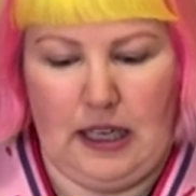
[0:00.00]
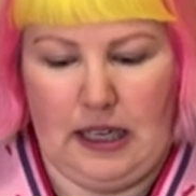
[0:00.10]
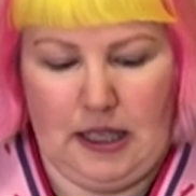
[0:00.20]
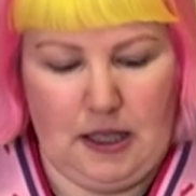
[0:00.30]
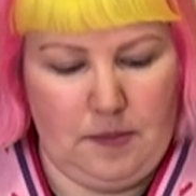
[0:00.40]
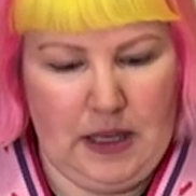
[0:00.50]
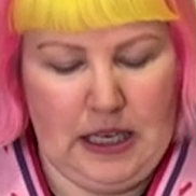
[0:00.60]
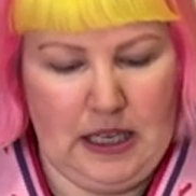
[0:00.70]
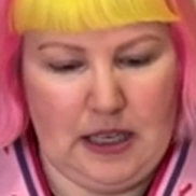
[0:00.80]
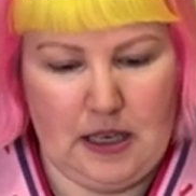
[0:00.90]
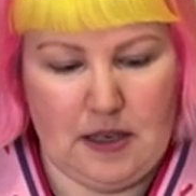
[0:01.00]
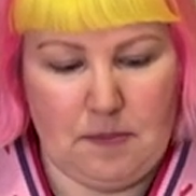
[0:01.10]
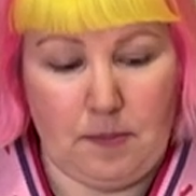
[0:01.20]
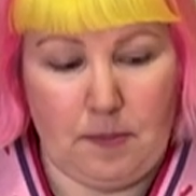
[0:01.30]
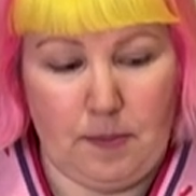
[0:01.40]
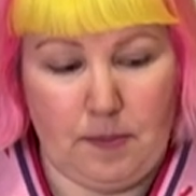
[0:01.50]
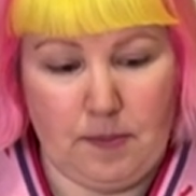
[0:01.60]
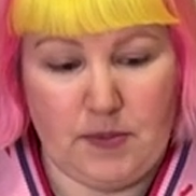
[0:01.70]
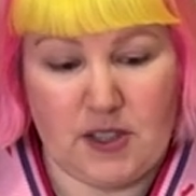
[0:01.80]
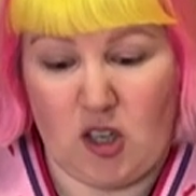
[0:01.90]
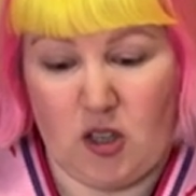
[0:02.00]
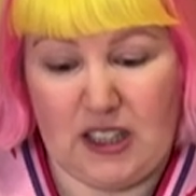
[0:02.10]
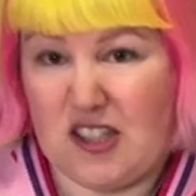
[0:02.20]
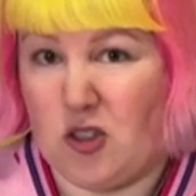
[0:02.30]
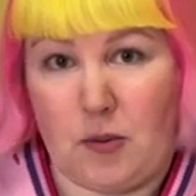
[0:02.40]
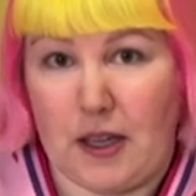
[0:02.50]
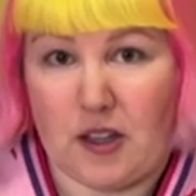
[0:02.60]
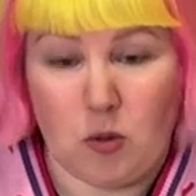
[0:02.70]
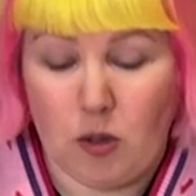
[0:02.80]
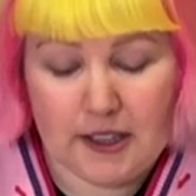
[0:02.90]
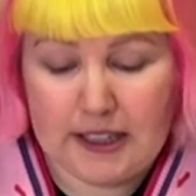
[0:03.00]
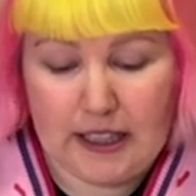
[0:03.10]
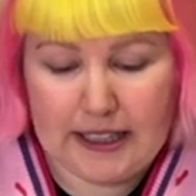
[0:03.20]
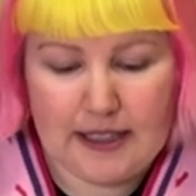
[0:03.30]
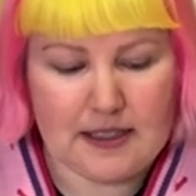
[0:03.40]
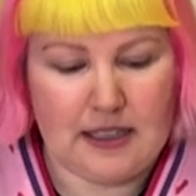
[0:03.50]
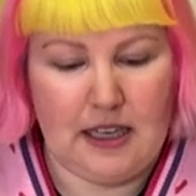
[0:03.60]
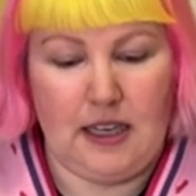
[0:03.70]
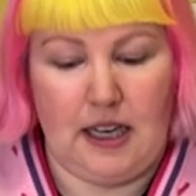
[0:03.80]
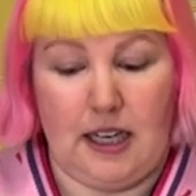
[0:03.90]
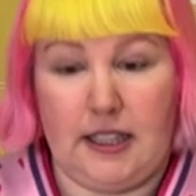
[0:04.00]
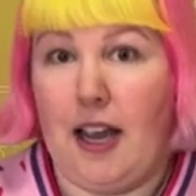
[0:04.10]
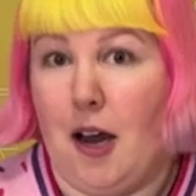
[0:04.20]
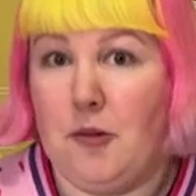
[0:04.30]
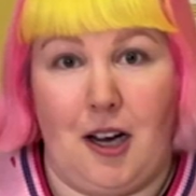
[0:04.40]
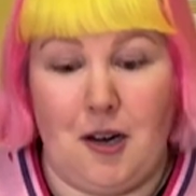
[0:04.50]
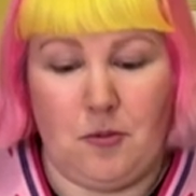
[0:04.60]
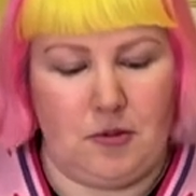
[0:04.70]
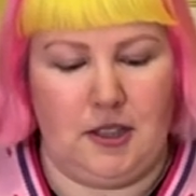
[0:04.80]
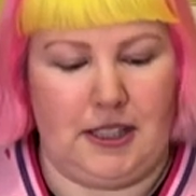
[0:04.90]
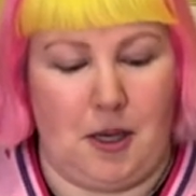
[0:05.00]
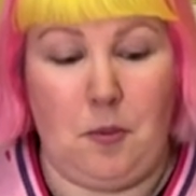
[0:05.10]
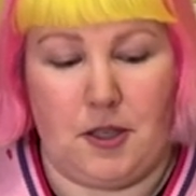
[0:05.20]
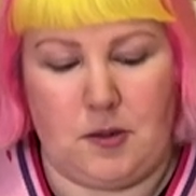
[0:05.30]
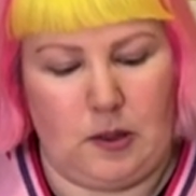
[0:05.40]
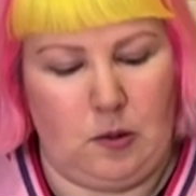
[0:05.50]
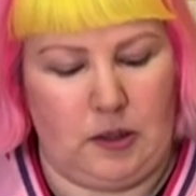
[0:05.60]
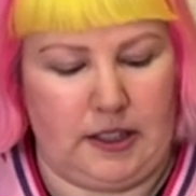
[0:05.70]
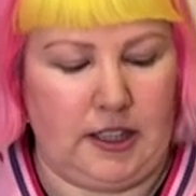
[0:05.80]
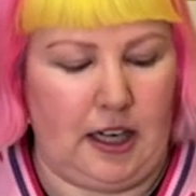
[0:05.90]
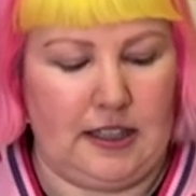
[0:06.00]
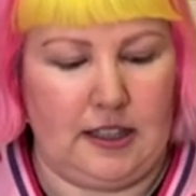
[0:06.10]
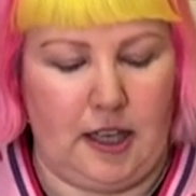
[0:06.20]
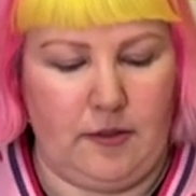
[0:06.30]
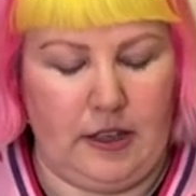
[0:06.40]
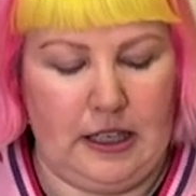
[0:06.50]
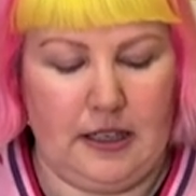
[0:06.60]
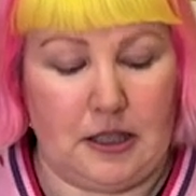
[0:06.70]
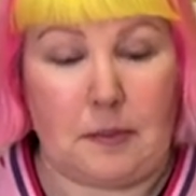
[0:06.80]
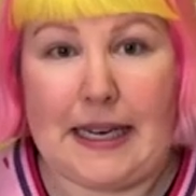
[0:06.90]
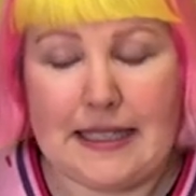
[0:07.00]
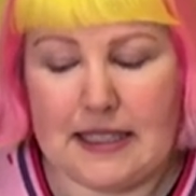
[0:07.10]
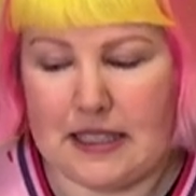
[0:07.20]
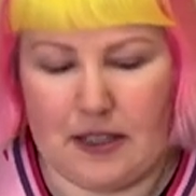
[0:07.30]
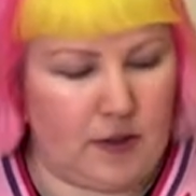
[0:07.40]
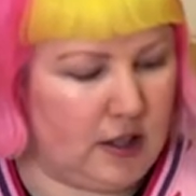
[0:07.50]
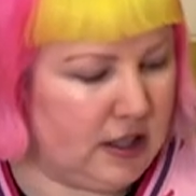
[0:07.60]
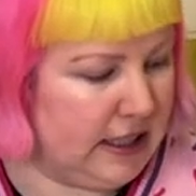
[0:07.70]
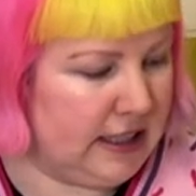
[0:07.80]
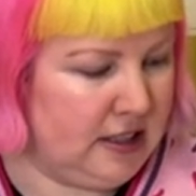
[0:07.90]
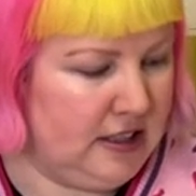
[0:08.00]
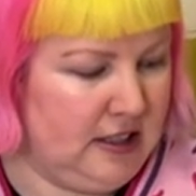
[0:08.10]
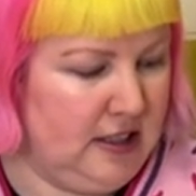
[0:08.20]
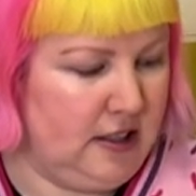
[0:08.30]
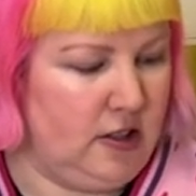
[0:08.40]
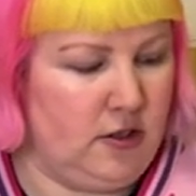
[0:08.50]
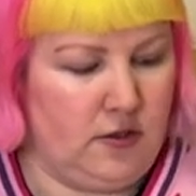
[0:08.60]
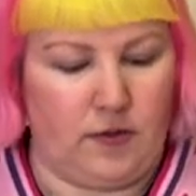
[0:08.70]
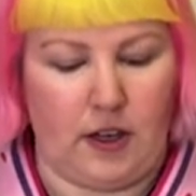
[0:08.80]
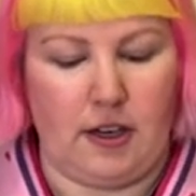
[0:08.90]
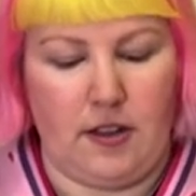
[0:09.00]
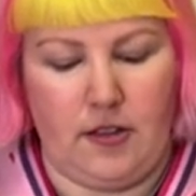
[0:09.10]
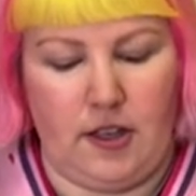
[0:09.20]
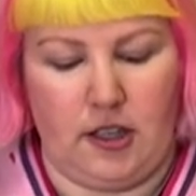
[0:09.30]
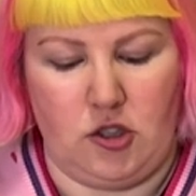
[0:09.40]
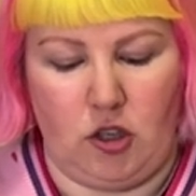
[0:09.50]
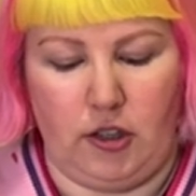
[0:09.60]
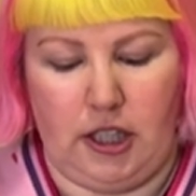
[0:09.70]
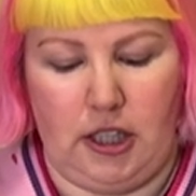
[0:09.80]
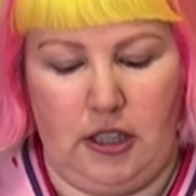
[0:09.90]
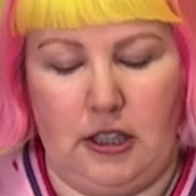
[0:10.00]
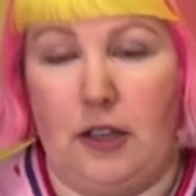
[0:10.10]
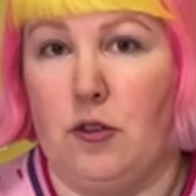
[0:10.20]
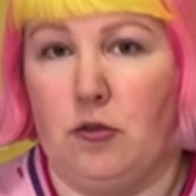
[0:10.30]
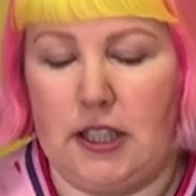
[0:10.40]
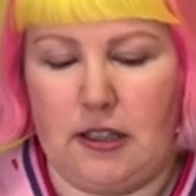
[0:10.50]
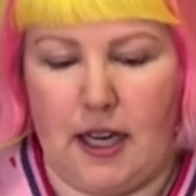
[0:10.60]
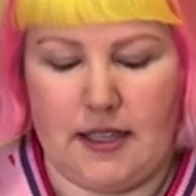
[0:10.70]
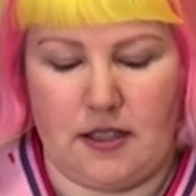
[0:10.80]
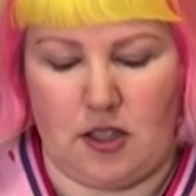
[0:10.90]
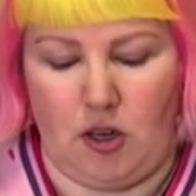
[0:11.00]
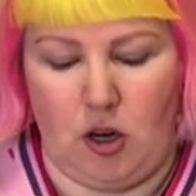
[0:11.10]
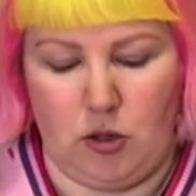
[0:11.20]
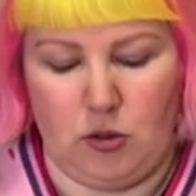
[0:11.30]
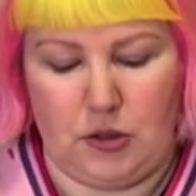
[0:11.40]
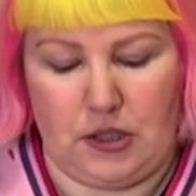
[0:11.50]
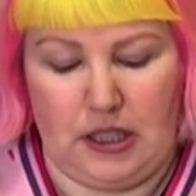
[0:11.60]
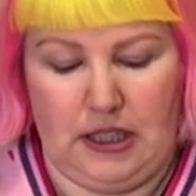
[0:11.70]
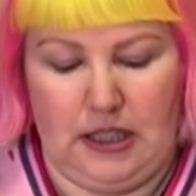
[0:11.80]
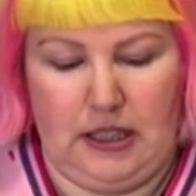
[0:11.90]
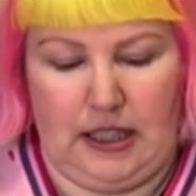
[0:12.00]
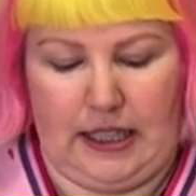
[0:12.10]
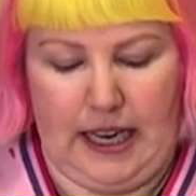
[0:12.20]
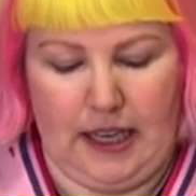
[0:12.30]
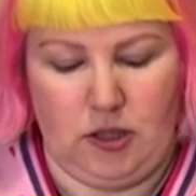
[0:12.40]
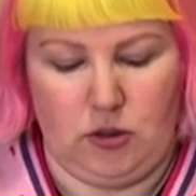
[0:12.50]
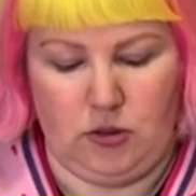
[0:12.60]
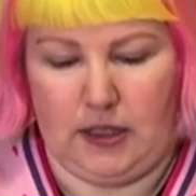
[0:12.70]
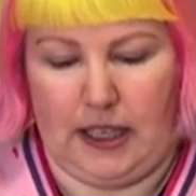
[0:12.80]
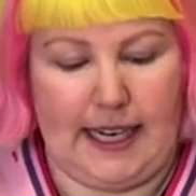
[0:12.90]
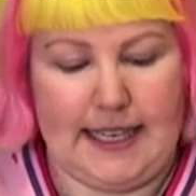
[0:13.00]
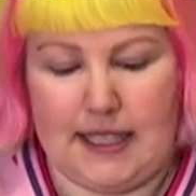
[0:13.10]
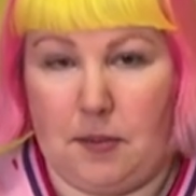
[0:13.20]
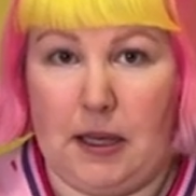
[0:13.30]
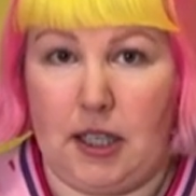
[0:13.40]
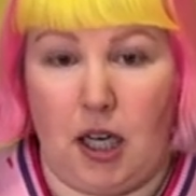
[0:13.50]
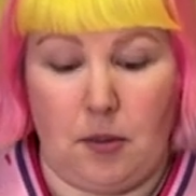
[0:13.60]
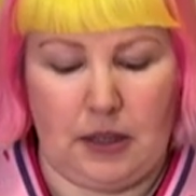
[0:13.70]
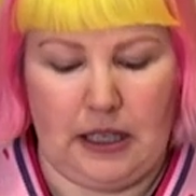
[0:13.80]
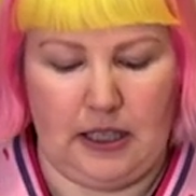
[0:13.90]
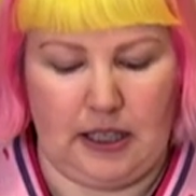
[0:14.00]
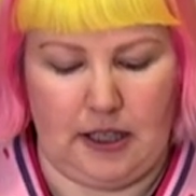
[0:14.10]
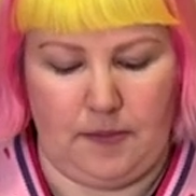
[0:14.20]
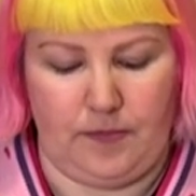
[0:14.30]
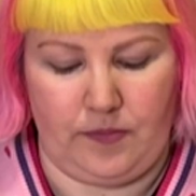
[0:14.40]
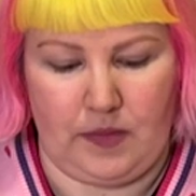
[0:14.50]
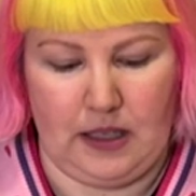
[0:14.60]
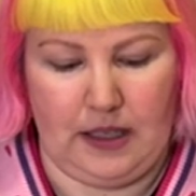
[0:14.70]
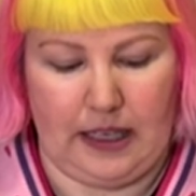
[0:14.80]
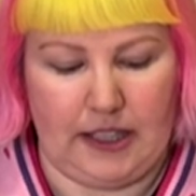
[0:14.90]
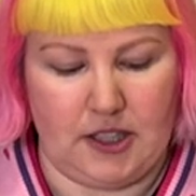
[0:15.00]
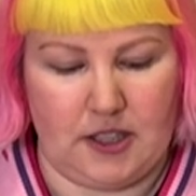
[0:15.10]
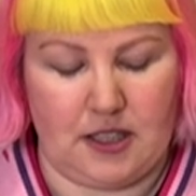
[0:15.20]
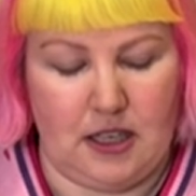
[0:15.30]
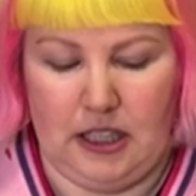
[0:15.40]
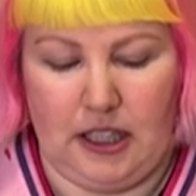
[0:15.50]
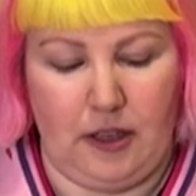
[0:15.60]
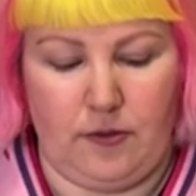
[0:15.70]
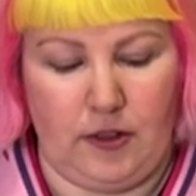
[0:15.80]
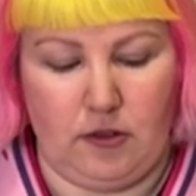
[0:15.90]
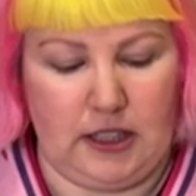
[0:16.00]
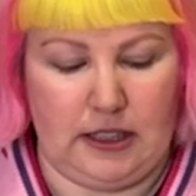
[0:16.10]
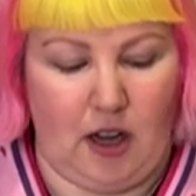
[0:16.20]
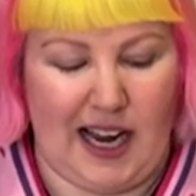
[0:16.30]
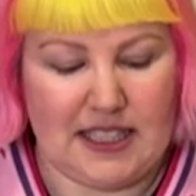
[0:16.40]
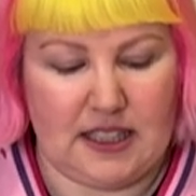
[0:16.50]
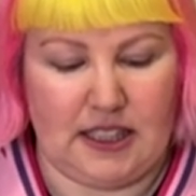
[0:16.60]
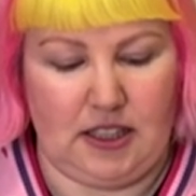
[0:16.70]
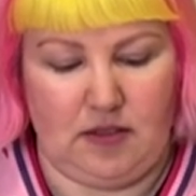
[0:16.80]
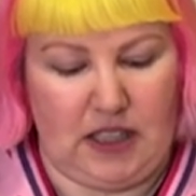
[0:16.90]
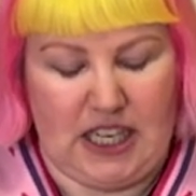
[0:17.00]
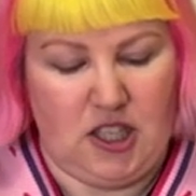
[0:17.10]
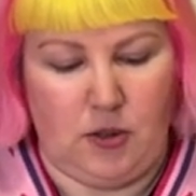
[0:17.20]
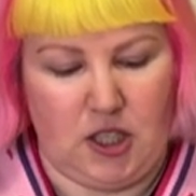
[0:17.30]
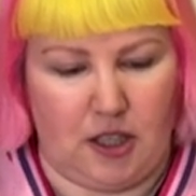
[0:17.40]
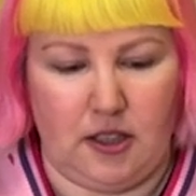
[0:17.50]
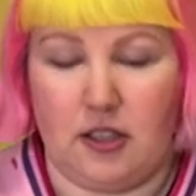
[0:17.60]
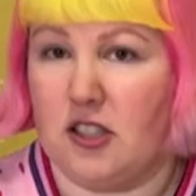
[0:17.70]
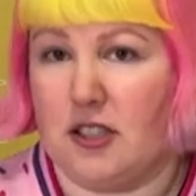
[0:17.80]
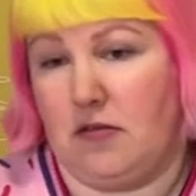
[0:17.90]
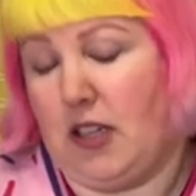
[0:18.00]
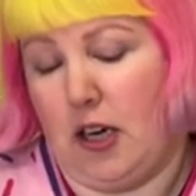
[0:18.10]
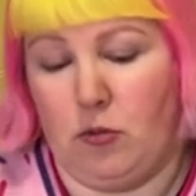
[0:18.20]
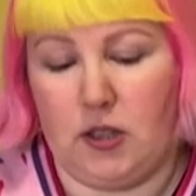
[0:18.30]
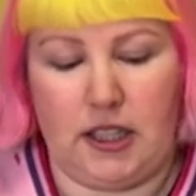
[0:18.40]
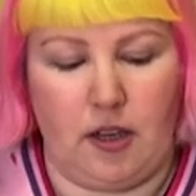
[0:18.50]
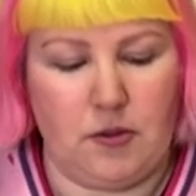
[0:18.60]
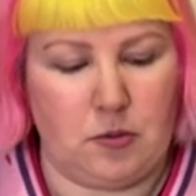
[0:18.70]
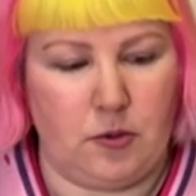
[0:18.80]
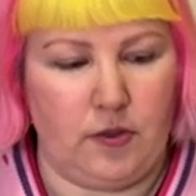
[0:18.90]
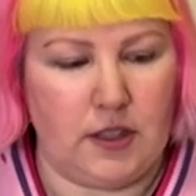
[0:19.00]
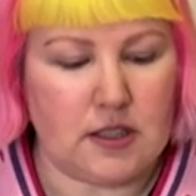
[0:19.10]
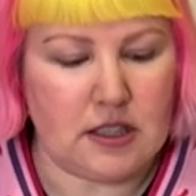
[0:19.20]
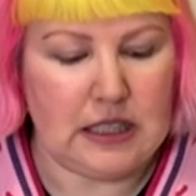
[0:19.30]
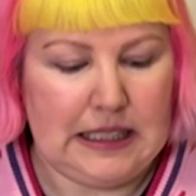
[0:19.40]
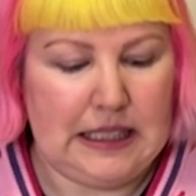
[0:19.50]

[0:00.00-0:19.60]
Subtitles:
So let's talk about the quality, I guess. I'm really impressed with the quality. I love the pieces. They're very like, you know, very thick and chunky. They feel really nice to hold and handle. They're easy to pick up. And they just, yeah, fit really nicely into each other. Just, yeah, a really comfortable fit.